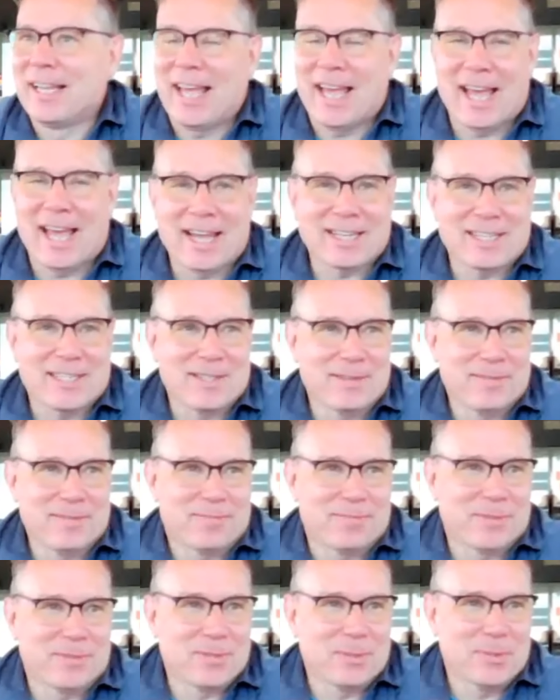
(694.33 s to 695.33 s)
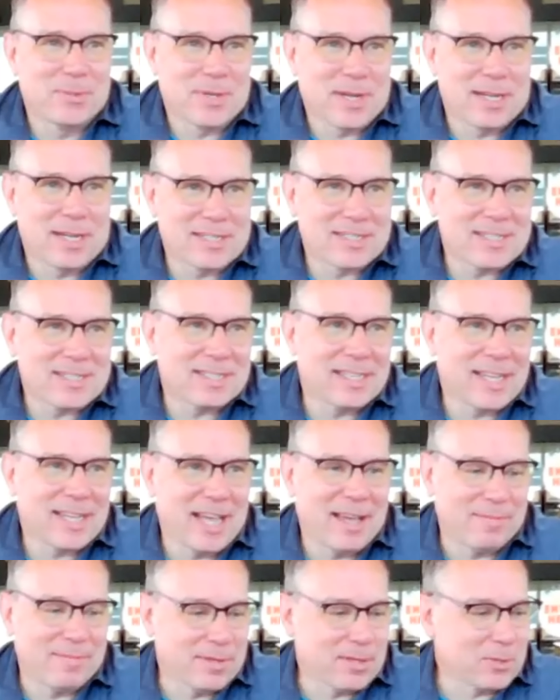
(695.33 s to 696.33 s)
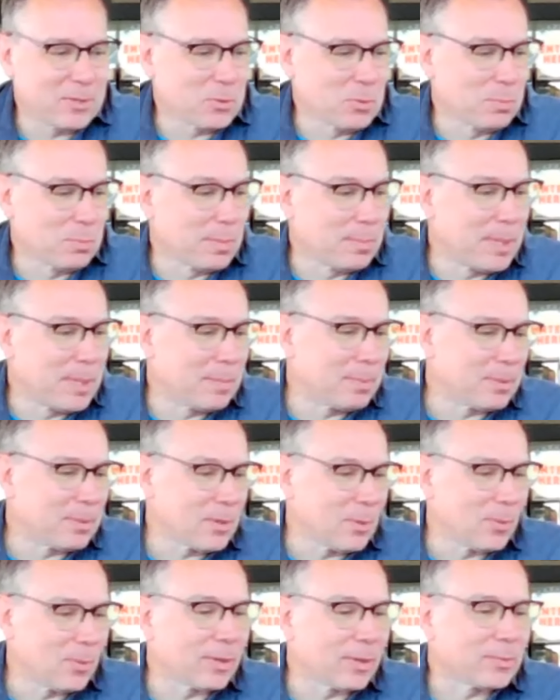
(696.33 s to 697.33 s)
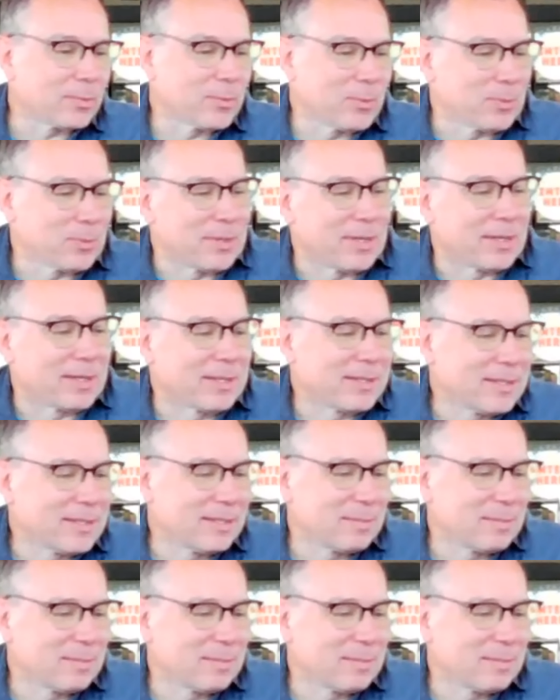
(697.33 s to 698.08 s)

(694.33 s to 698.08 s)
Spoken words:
active to constantly having a troop of people going through there,